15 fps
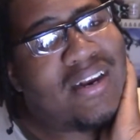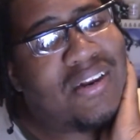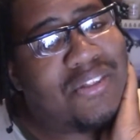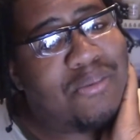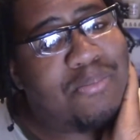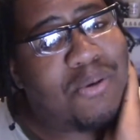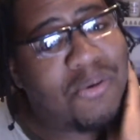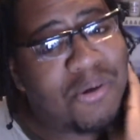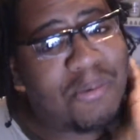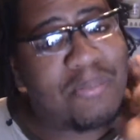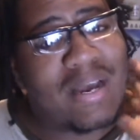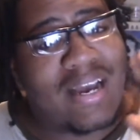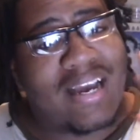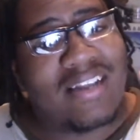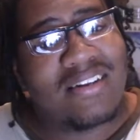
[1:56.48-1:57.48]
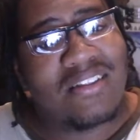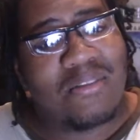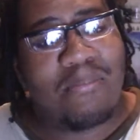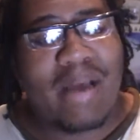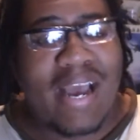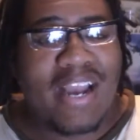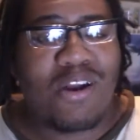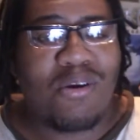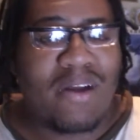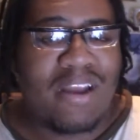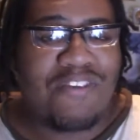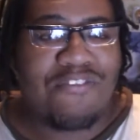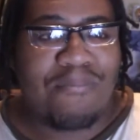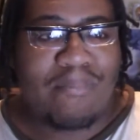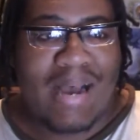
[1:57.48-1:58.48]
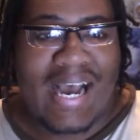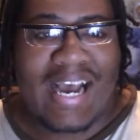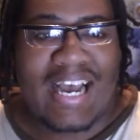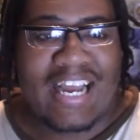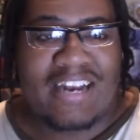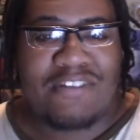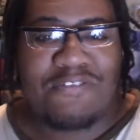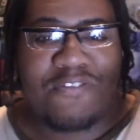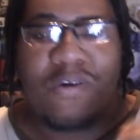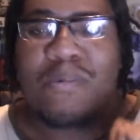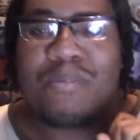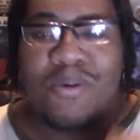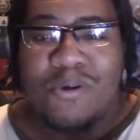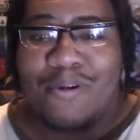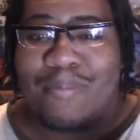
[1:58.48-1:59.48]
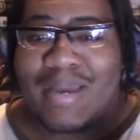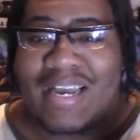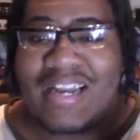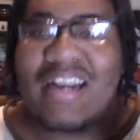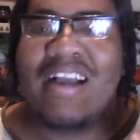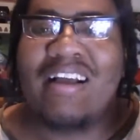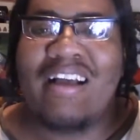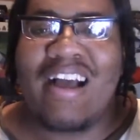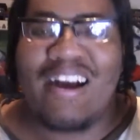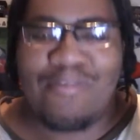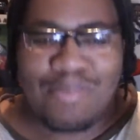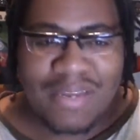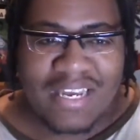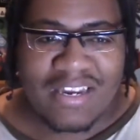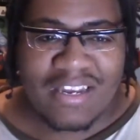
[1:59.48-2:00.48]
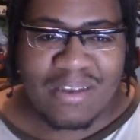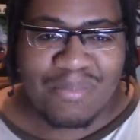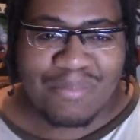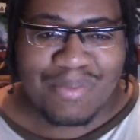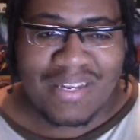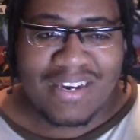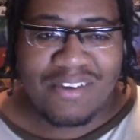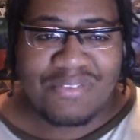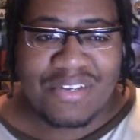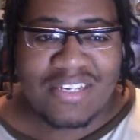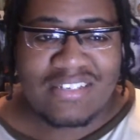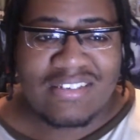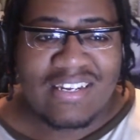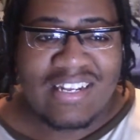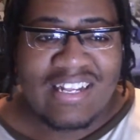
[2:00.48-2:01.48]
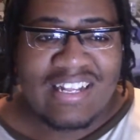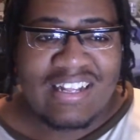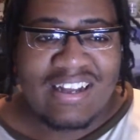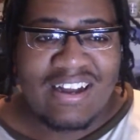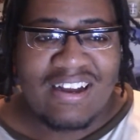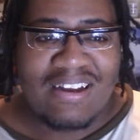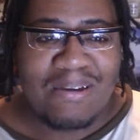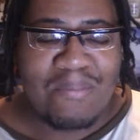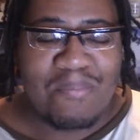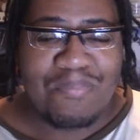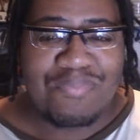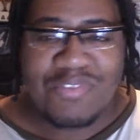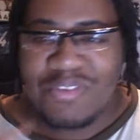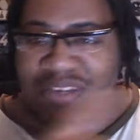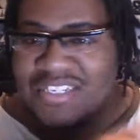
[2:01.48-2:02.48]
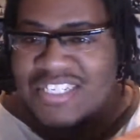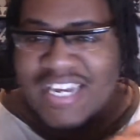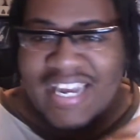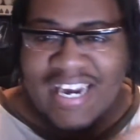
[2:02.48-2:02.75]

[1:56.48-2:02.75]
the Minecraft mod for Pokemon. I've played a good bit of it. You can check